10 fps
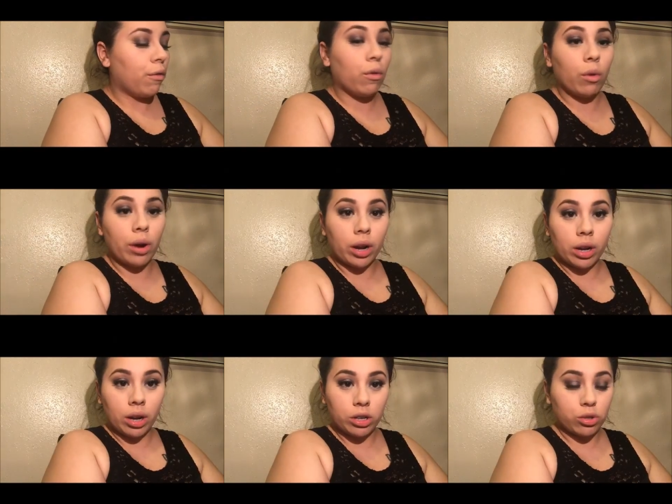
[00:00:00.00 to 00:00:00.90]
For
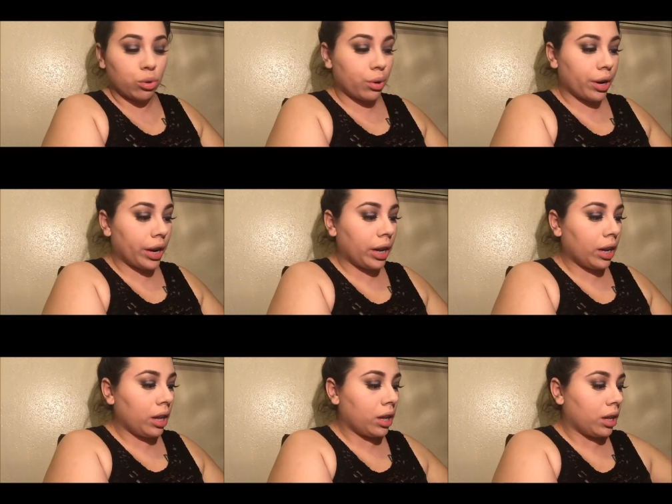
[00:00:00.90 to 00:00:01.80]

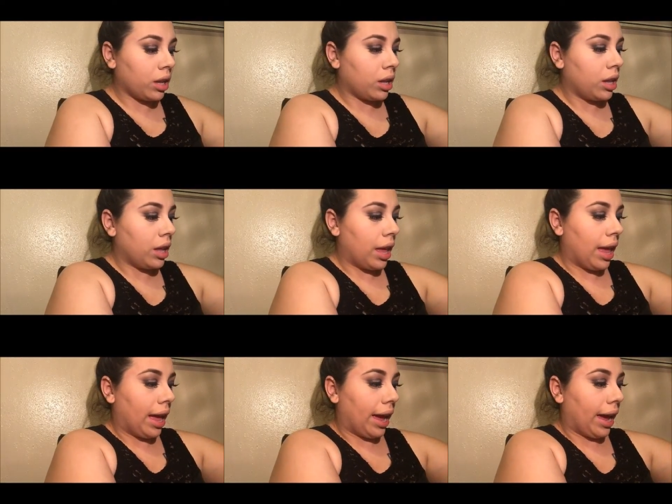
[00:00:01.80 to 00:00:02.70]
contouring,
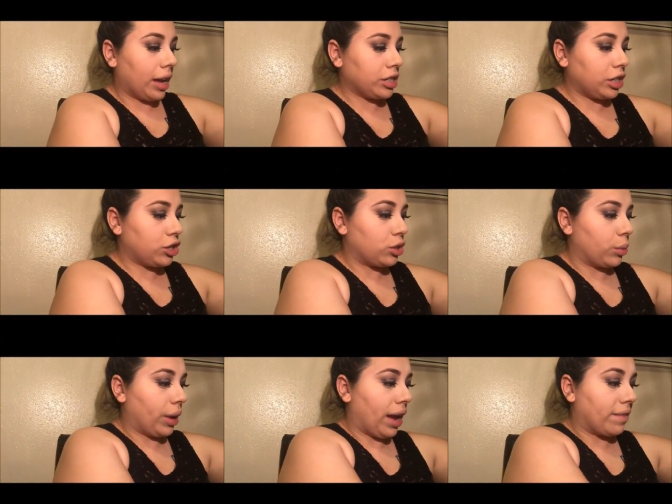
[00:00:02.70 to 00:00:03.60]
I actually
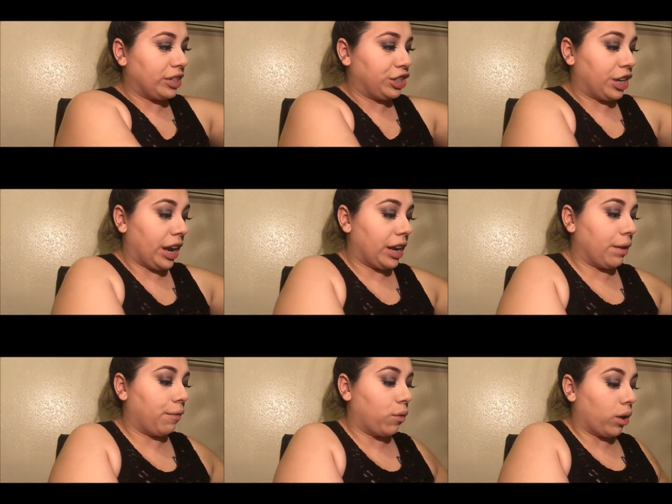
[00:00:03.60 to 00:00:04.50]
don't have a shade
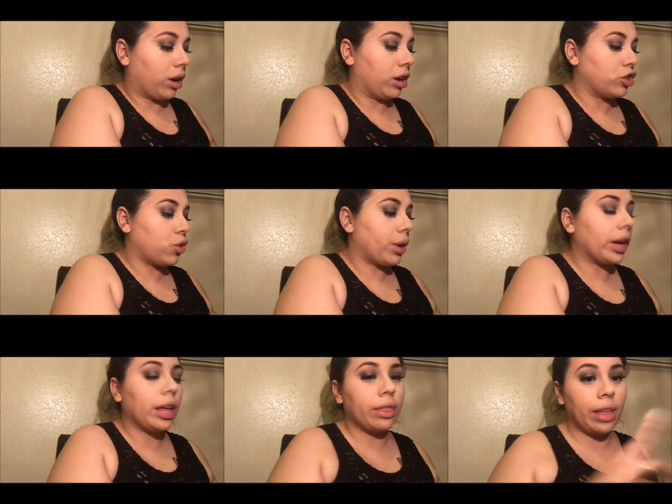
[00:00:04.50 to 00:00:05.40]
for
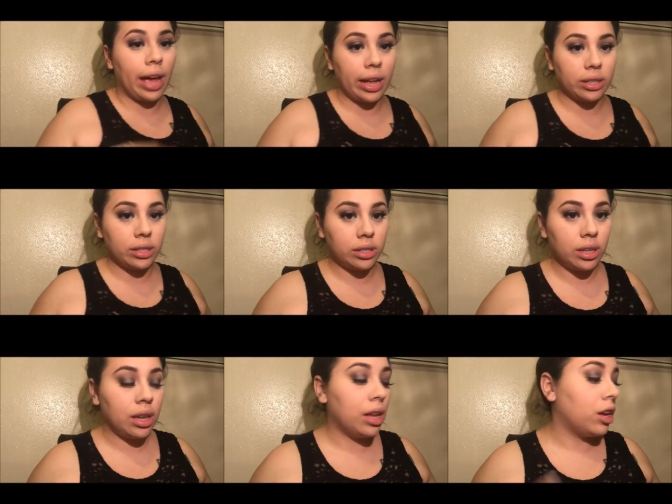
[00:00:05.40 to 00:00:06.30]
contouring that's
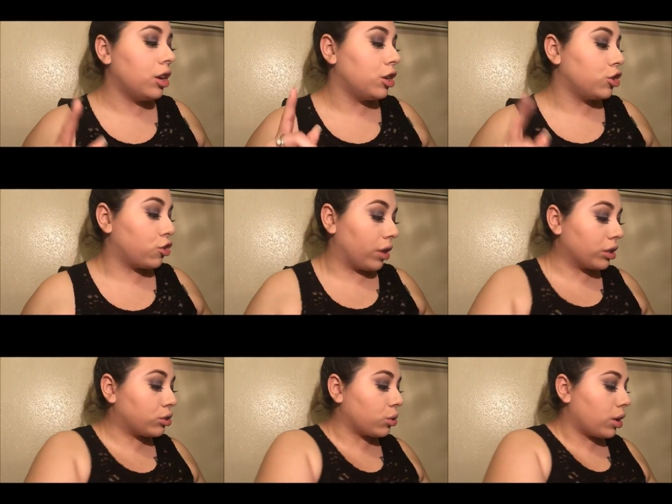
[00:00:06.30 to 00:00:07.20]

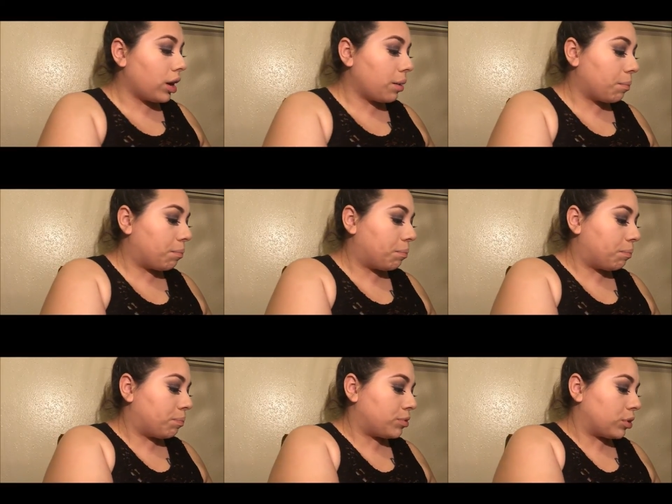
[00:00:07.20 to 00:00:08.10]
Drugstore,
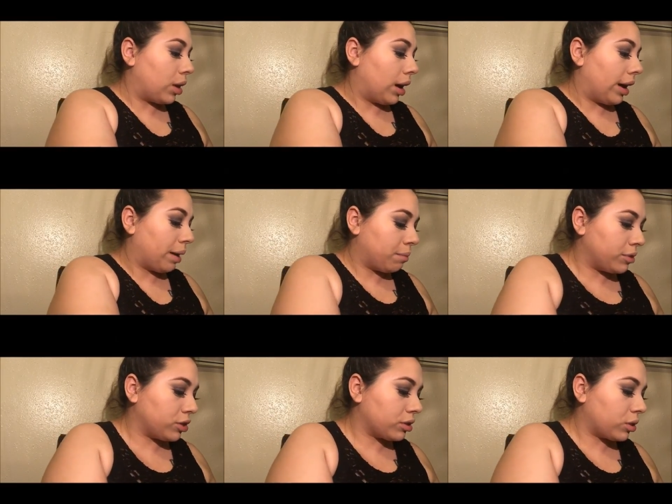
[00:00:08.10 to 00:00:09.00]
so I'm
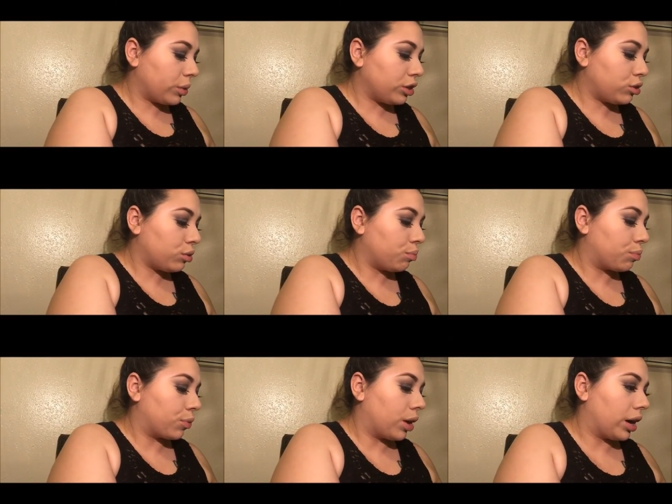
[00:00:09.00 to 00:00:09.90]
just going to
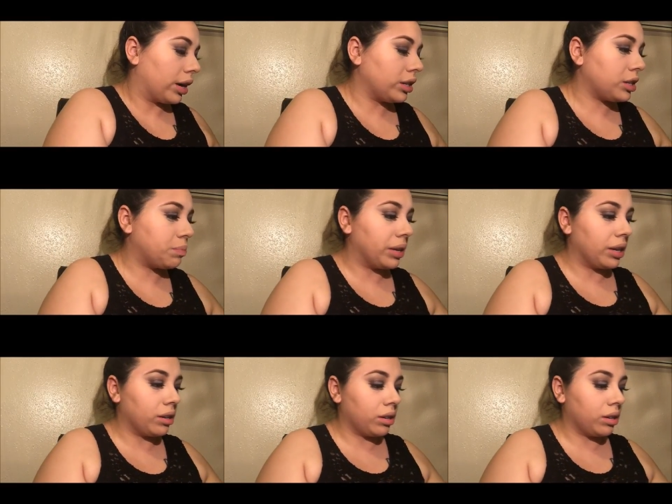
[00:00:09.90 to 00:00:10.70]
bronze, but